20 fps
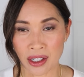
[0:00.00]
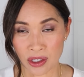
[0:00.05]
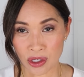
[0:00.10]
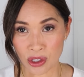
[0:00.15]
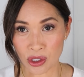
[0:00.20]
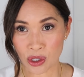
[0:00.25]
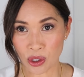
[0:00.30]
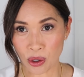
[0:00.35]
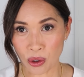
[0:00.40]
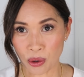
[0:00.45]

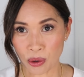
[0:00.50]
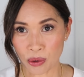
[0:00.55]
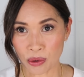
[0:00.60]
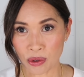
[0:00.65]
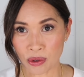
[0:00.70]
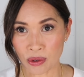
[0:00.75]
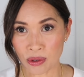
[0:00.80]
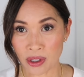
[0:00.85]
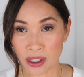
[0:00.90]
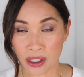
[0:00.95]

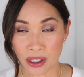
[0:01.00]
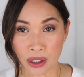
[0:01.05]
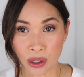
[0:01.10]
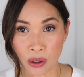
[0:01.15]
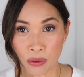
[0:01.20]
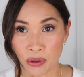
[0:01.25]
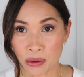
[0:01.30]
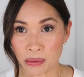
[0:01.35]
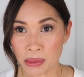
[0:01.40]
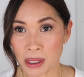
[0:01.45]
So you can
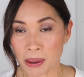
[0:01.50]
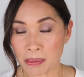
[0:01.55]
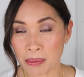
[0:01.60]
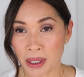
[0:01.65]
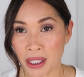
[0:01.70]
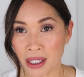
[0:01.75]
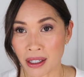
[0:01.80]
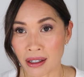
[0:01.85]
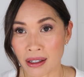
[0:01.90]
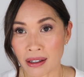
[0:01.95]
go from
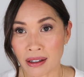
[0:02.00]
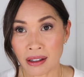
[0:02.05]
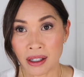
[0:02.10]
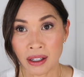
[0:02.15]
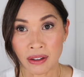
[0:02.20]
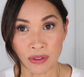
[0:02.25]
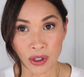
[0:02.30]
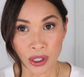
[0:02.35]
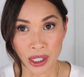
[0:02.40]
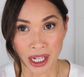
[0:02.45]
something
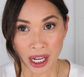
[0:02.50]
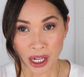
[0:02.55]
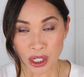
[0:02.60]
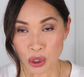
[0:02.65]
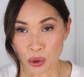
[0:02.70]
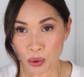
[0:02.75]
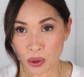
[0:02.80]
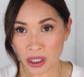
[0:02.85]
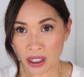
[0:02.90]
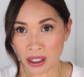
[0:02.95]
very
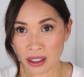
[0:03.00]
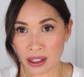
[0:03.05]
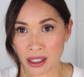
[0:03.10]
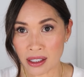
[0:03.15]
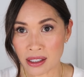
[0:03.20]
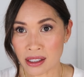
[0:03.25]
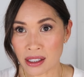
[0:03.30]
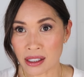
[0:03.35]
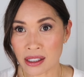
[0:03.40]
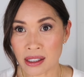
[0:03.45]
casual like
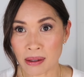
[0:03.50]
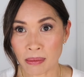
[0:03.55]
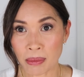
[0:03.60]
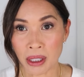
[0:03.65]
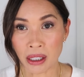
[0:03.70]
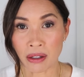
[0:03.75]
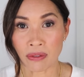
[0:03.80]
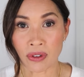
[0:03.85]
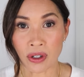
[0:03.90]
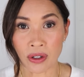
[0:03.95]
this to
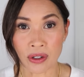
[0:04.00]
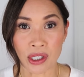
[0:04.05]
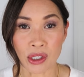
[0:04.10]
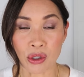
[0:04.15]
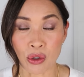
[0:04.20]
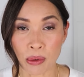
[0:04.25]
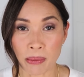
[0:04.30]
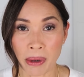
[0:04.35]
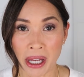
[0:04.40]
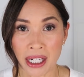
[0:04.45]
something very
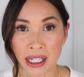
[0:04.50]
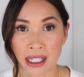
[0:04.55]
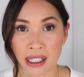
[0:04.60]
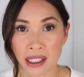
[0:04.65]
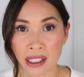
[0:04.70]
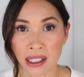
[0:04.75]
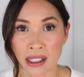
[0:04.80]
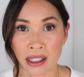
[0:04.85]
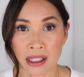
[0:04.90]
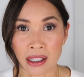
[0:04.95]

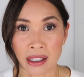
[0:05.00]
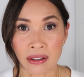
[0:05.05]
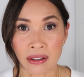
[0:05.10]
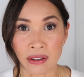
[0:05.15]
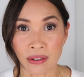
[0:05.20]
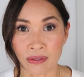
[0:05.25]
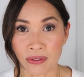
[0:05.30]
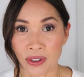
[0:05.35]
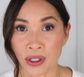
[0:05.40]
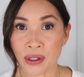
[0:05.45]
dramatic
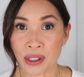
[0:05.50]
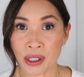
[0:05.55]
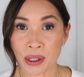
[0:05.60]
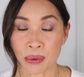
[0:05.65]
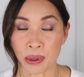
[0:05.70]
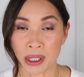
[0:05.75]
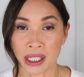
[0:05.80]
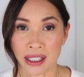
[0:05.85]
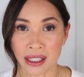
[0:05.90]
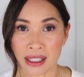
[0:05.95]
very
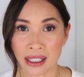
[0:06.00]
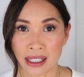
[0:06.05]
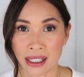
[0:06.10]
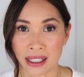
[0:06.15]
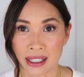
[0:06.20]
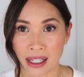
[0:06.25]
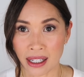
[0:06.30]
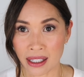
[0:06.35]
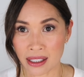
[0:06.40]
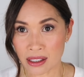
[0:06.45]

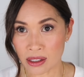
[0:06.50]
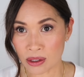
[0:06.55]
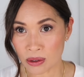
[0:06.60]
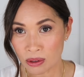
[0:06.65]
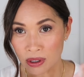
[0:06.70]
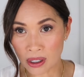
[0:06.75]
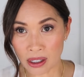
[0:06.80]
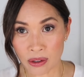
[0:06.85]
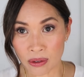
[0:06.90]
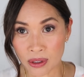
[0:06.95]
quickly and
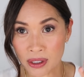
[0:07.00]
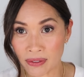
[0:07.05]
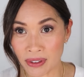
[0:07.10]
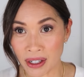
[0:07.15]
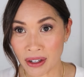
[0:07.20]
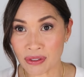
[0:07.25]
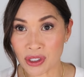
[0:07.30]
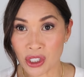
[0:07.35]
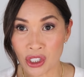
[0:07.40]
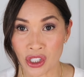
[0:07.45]
I don't even
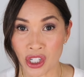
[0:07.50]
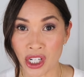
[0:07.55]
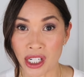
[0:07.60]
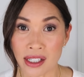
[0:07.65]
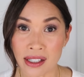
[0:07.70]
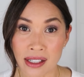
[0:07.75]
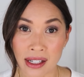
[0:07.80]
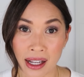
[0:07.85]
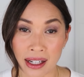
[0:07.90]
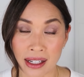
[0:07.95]
have to
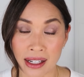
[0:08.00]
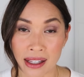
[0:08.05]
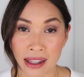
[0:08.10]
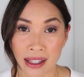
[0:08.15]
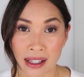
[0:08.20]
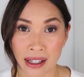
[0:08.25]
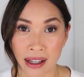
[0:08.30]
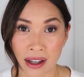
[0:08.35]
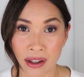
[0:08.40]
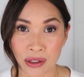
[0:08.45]
change
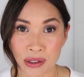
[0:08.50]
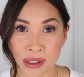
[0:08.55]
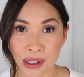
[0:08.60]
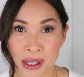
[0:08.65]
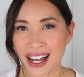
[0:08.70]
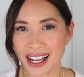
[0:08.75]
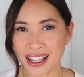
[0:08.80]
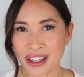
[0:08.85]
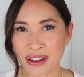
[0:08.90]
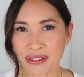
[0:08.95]
anything else.
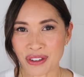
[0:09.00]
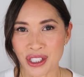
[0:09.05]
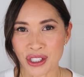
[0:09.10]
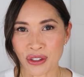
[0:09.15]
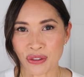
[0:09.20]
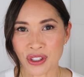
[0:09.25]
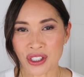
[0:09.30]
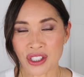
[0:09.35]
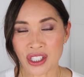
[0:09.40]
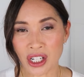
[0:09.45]
I love the
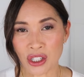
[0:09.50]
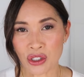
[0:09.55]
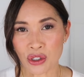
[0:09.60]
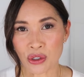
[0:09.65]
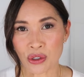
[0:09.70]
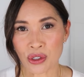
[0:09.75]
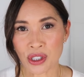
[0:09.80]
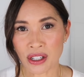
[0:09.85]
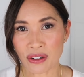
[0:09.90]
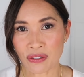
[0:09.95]
different
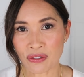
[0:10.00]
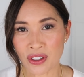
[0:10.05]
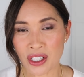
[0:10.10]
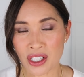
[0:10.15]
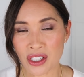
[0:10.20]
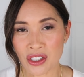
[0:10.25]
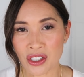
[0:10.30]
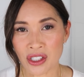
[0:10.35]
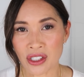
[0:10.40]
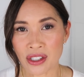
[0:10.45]
textures and
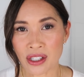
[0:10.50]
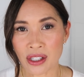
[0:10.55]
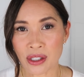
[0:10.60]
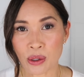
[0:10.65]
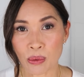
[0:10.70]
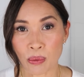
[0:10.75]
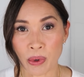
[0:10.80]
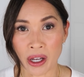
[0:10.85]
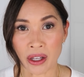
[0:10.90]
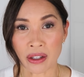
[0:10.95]
finishes
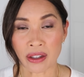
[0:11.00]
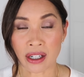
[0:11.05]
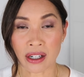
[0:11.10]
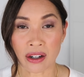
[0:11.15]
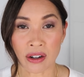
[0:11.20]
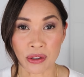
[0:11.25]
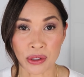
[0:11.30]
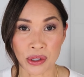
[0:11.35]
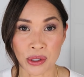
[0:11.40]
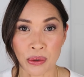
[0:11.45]
as well
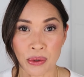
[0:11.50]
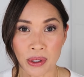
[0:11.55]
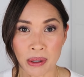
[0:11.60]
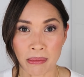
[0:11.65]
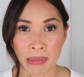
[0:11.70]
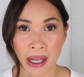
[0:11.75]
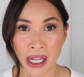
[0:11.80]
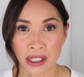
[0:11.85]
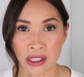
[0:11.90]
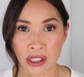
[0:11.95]
that also
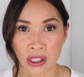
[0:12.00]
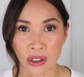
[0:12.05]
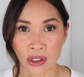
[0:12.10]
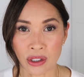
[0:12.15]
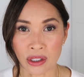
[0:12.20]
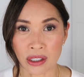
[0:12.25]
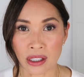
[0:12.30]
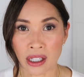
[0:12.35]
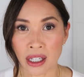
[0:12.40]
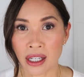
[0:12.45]
impact a
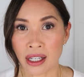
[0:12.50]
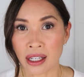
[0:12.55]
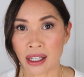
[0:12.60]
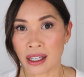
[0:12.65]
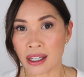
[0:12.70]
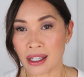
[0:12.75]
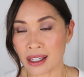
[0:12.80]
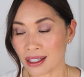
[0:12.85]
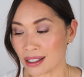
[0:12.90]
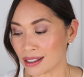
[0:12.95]
look
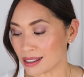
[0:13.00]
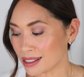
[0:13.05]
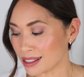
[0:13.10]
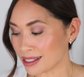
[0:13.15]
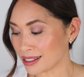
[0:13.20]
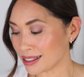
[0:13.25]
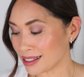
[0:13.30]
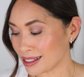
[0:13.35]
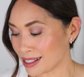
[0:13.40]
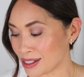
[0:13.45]

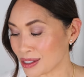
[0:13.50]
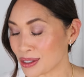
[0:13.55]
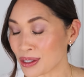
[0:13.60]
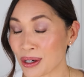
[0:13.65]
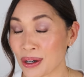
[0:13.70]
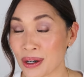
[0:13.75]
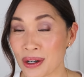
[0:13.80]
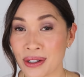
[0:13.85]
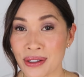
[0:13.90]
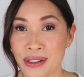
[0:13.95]
and these
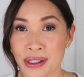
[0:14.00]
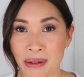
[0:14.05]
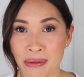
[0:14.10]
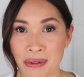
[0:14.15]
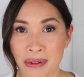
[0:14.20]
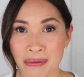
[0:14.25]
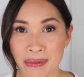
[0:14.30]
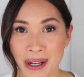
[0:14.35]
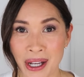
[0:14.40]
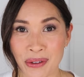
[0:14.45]
are some
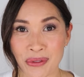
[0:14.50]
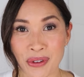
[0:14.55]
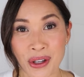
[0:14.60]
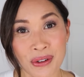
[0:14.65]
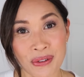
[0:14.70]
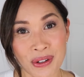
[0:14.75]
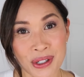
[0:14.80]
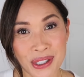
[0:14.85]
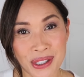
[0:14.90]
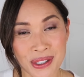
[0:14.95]
of my
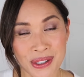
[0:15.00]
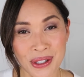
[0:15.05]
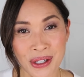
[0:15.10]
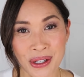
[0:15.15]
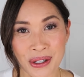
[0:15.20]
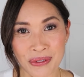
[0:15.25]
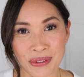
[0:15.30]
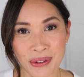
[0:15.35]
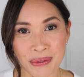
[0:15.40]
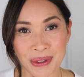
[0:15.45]
favorites
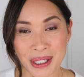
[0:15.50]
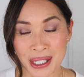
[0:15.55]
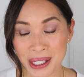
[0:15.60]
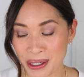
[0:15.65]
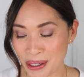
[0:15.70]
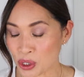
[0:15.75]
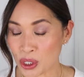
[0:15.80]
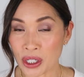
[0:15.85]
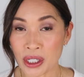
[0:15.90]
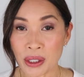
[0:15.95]
from the
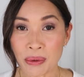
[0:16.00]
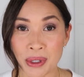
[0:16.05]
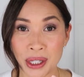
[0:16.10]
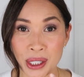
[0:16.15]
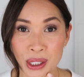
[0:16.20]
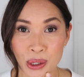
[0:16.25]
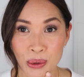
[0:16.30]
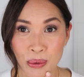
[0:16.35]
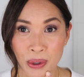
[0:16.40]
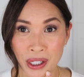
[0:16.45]
year. Starting with
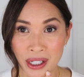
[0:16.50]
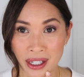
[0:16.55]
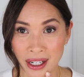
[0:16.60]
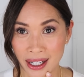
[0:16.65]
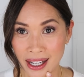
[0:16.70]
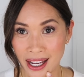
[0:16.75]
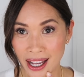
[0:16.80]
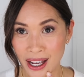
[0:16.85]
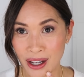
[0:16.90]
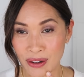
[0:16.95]
this one I
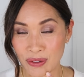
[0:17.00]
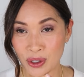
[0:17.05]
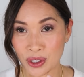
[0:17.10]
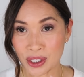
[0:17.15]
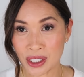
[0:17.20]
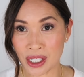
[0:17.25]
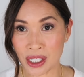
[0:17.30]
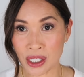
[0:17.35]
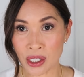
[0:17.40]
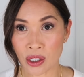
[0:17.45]
have
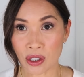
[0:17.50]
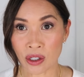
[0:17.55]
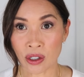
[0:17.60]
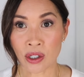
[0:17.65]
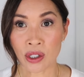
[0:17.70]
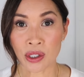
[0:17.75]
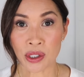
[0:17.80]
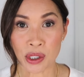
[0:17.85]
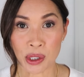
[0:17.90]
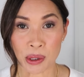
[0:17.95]
on here
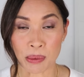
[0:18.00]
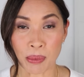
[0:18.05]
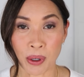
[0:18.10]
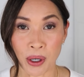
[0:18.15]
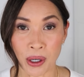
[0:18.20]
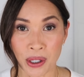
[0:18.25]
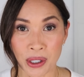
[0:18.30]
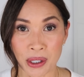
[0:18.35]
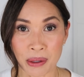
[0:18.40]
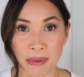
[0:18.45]

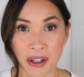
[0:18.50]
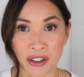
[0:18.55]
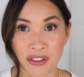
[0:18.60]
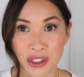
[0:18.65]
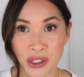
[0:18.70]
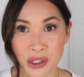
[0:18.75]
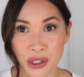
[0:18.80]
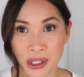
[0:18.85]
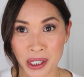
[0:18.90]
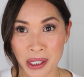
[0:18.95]
Spark by
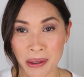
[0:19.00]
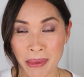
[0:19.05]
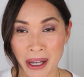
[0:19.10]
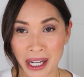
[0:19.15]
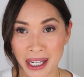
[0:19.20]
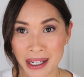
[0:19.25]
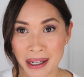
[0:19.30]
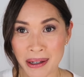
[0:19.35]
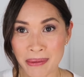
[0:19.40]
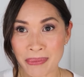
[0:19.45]
Victoria
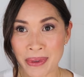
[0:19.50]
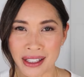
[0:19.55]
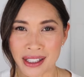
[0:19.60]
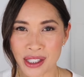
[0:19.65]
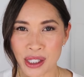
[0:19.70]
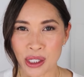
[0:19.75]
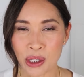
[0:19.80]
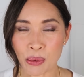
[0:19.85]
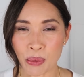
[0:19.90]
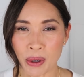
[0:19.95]
Beckham.
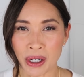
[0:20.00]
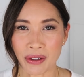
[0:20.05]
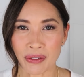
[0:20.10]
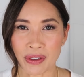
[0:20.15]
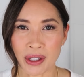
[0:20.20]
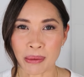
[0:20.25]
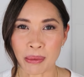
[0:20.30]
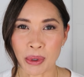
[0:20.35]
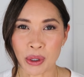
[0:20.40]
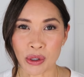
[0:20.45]
This is one of
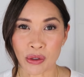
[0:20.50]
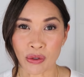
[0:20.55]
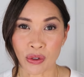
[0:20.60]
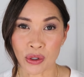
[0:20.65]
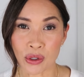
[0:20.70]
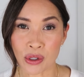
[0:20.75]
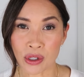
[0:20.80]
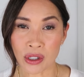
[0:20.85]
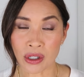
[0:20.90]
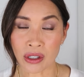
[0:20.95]
the most
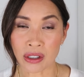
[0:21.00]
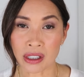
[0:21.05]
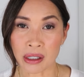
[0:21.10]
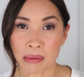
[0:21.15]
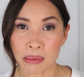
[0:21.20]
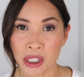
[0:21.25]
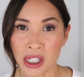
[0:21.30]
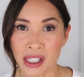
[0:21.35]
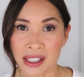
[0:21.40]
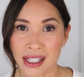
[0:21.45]
versatile
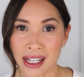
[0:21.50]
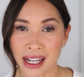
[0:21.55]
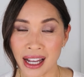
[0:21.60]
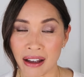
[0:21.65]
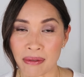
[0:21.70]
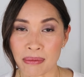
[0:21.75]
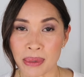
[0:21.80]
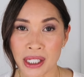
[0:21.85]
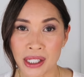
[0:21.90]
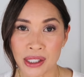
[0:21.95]
lip shades I
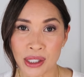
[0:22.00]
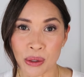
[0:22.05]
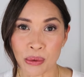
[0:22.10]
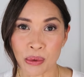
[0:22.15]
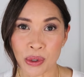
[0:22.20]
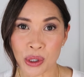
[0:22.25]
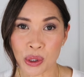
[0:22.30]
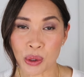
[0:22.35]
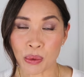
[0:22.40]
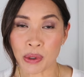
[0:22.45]
have because it
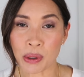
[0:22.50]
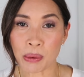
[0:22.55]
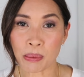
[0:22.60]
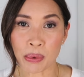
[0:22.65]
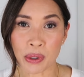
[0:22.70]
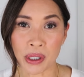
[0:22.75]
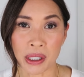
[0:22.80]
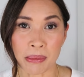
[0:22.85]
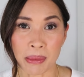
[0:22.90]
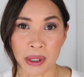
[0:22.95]
works with
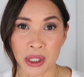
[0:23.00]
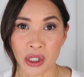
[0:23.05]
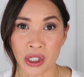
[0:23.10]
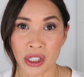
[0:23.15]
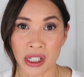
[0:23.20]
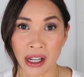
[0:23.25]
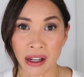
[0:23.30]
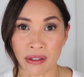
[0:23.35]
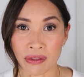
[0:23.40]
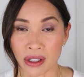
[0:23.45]
pretty much
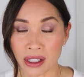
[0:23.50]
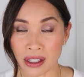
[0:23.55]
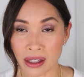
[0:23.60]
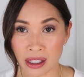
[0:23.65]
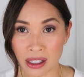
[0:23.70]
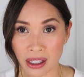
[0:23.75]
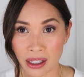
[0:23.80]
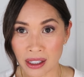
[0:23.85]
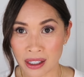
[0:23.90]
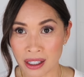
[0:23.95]

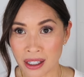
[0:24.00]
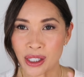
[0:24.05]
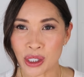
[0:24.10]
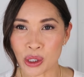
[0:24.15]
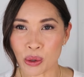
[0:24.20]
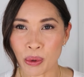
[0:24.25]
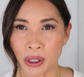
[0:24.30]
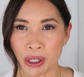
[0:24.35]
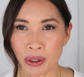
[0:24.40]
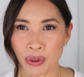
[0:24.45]
everything.
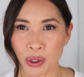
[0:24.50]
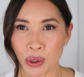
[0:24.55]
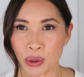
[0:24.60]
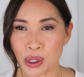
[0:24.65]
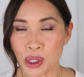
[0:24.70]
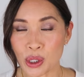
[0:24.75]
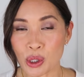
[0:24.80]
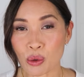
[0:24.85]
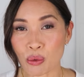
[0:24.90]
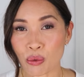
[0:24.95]
It's one of those
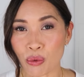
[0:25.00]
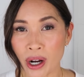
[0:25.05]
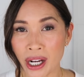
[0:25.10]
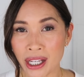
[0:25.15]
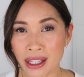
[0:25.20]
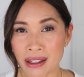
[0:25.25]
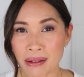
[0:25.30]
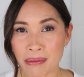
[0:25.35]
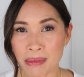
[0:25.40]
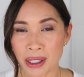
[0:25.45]
that's right
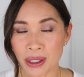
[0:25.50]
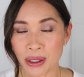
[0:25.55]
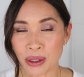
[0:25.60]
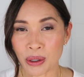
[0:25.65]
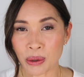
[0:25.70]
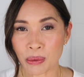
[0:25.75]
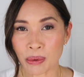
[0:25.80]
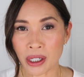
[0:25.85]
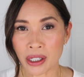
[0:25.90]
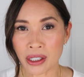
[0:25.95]
in the
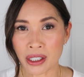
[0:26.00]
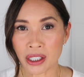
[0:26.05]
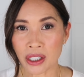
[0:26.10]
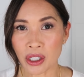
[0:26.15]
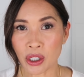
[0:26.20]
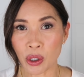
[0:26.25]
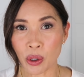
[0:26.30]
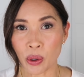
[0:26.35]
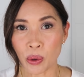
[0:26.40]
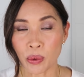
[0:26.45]
middle where it can
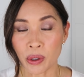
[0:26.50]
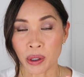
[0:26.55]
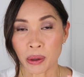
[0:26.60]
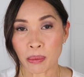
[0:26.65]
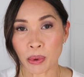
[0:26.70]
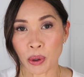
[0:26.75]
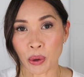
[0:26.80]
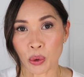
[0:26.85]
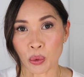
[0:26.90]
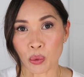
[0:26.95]
go with
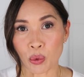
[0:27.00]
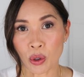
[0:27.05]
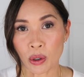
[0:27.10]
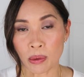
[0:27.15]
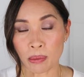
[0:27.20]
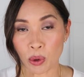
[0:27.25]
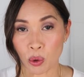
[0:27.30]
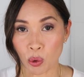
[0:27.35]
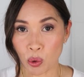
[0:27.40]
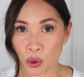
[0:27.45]
both
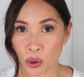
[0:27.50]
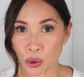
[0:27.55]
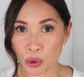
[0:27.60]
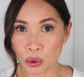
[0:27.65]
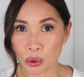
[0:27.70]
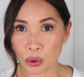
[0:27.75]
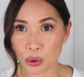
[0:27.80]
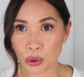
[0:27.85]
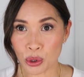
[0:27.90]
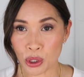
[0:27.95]
warm or
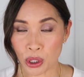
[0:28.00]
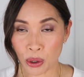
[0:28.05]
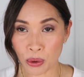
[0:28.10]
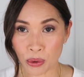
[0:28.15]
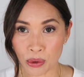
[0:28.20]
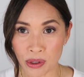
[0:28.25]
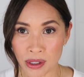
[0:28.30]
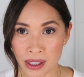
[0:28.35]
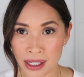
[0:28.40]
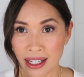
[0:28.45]
cool
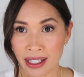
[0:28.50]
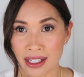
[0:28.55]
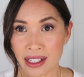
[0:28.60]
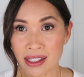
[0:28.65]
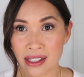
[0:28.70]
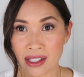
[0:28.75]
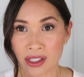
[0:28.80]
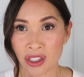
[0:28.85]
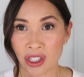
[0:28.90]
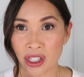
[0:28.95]
tones and
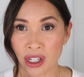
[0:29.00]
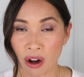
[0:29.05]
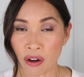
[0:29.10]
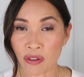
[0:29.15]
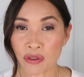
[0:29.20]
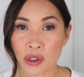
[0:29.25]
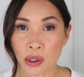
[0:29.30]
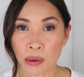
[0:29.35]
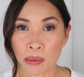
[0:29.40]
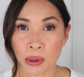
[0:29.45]
it's such a
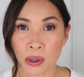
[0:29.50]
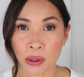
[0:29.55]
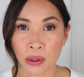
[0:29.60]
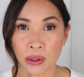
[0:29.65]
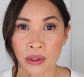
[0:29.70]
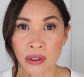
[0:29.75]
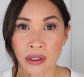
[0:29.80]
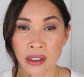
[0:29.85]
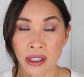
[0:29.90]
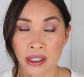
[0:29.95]

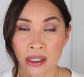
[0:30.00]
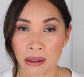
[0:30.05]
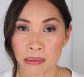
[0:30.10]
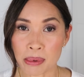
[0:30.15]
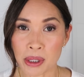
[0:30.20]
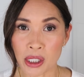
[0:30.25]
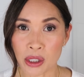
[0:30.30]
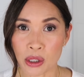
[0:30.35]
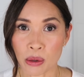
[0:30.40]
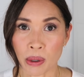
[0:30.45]
comfortable
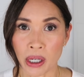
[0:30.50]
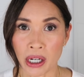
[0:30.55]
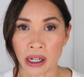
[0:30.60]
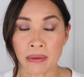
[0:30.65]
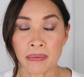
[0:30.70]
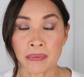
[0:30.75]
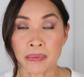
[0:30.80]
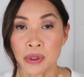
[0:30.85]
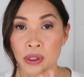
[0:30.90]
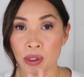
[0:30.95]
lipstick to wear.